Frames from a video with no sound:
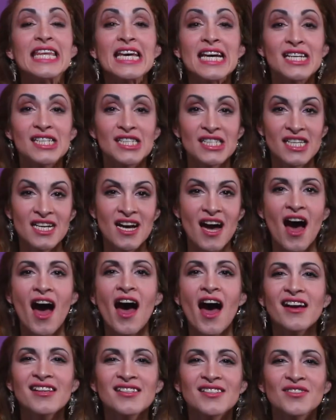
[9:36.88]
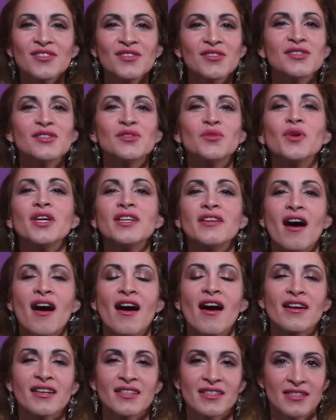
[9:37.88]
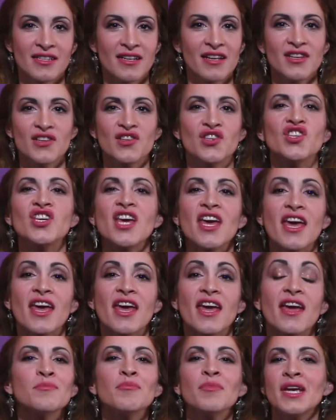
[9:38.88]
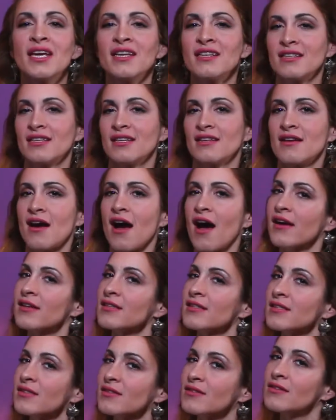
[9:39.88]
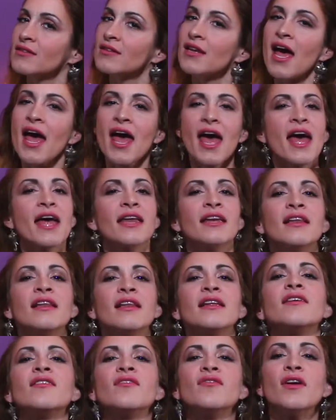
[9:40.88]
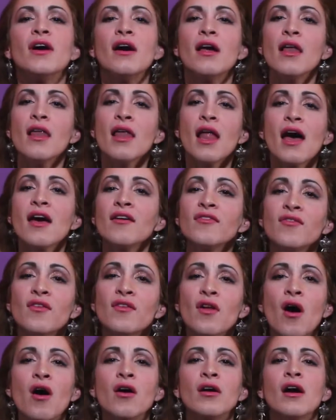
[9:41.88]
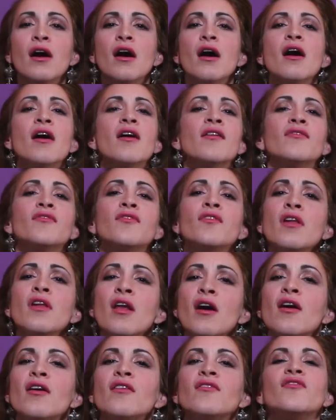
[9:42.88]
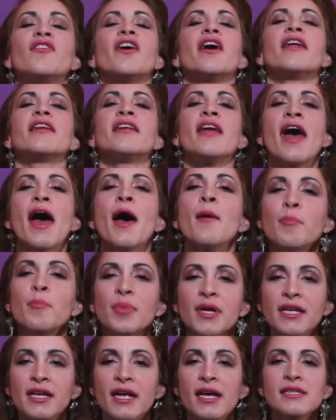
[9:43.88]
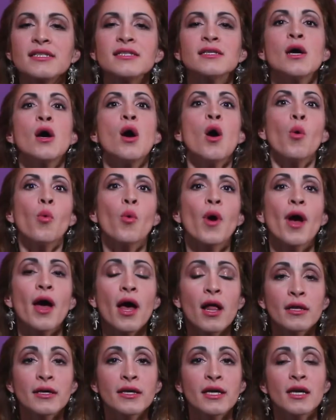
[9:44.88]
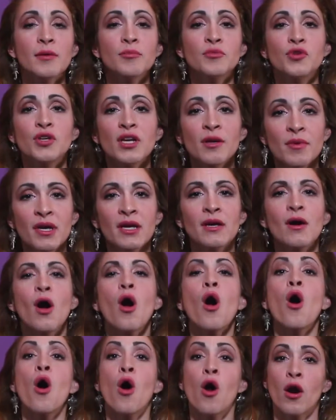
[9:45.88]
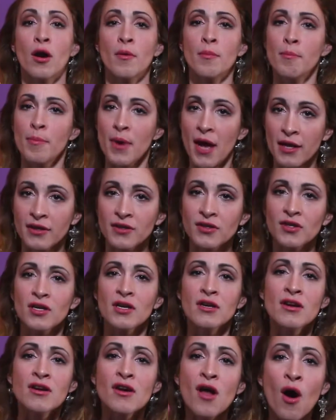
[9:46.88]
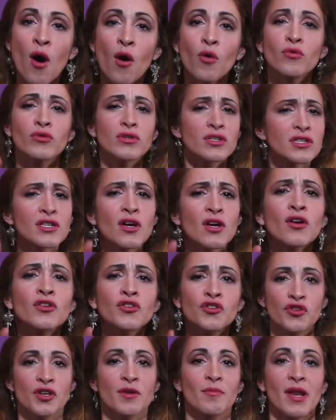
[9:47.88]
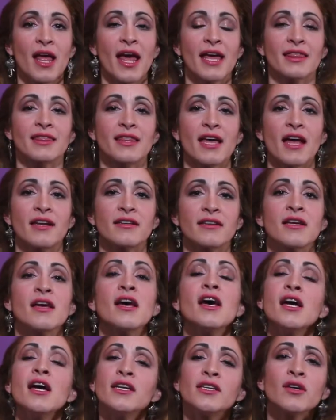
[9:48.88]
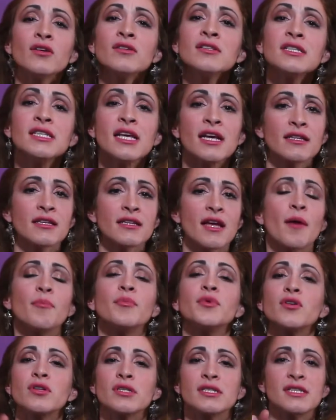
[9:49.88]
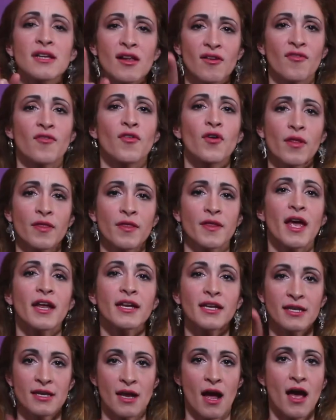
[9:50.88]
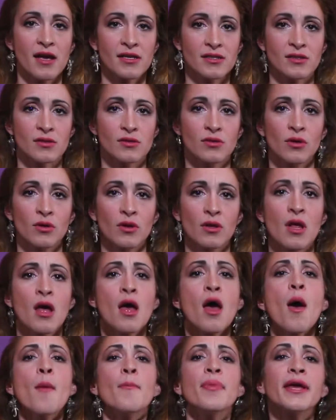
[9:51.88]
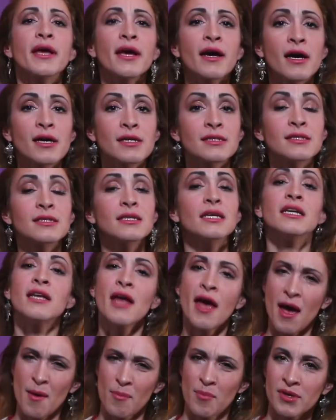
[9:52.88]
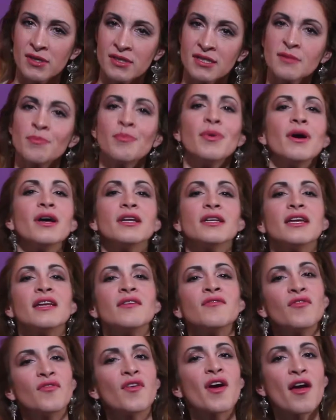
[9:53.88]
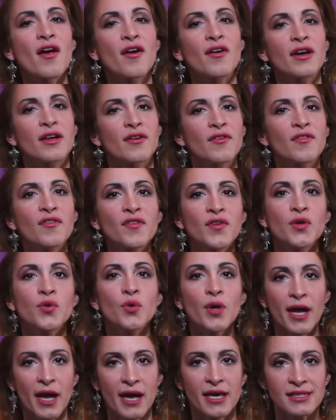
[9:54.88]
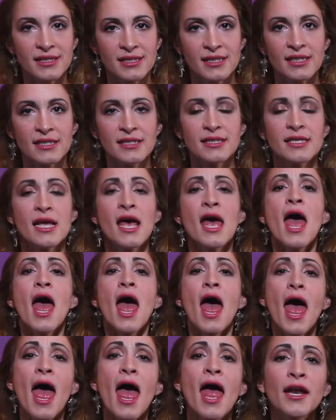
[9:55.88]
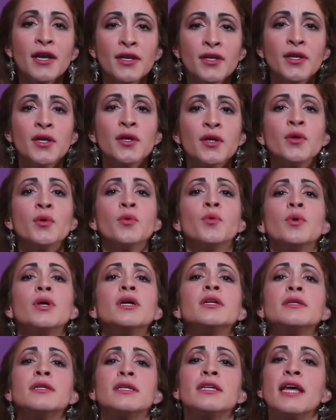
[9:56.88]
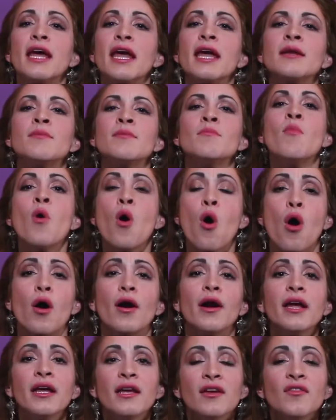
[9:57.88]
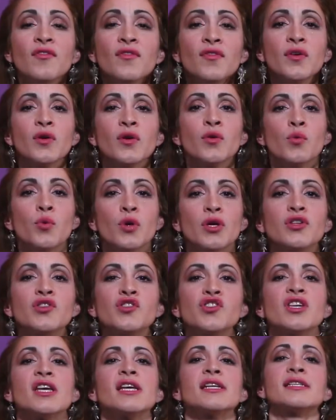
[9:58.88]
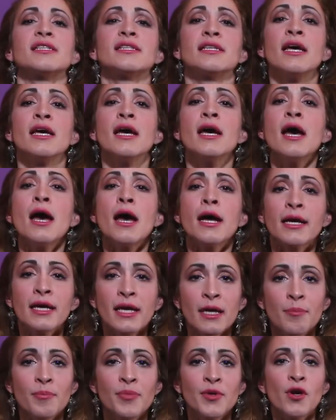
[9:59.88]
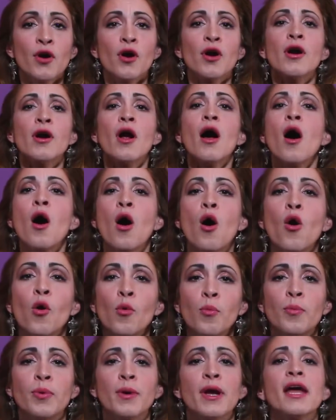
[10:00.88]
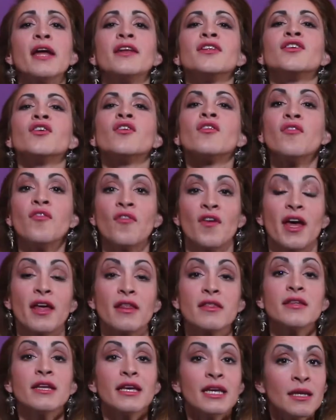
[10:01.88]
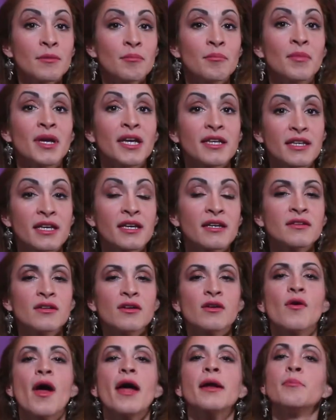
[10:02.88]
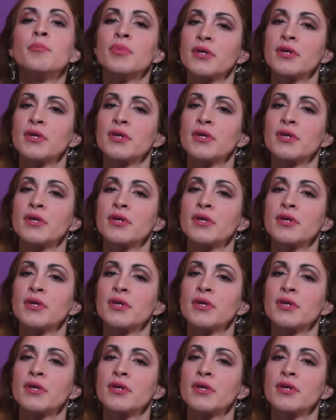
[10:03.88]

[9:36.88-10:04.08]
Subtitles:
There's the high school sweethearts cliché. Meet in high school and live a lifelong of love and happiness. Well, keep dreaming, or better, no, don't dream like that. Don't set up yourself for that in high school, because it happens, but in very few cases, and you would gain more if you would just keep your hope and your faith in meeting the right